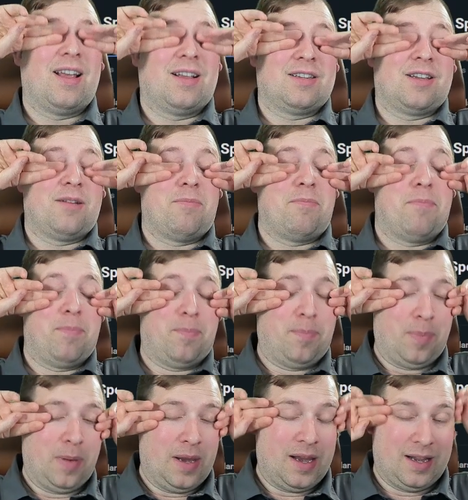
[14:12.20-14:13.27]
a
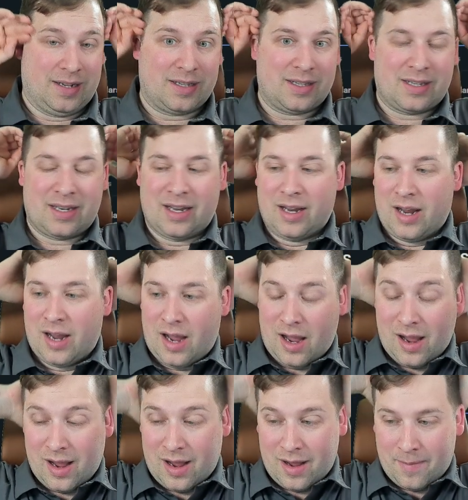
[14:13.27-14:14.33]
beast.
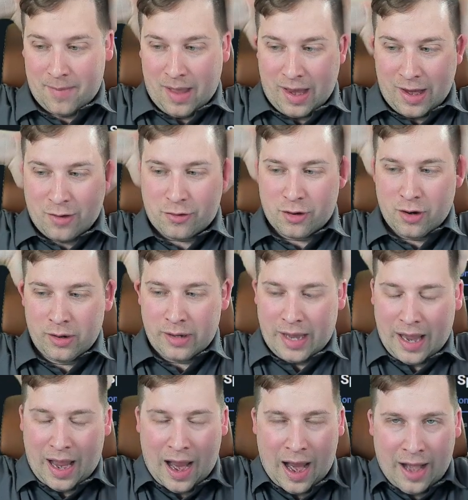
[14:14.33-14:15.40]
You don't
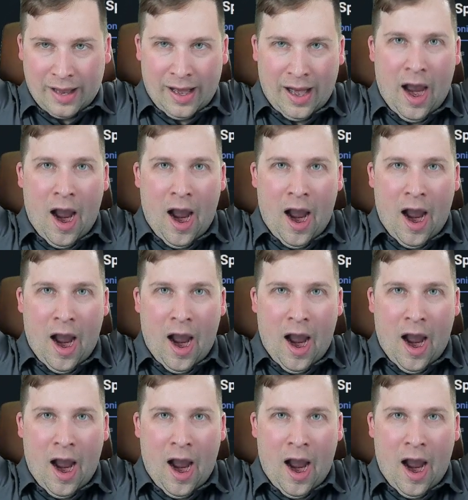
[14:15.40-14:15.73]
get any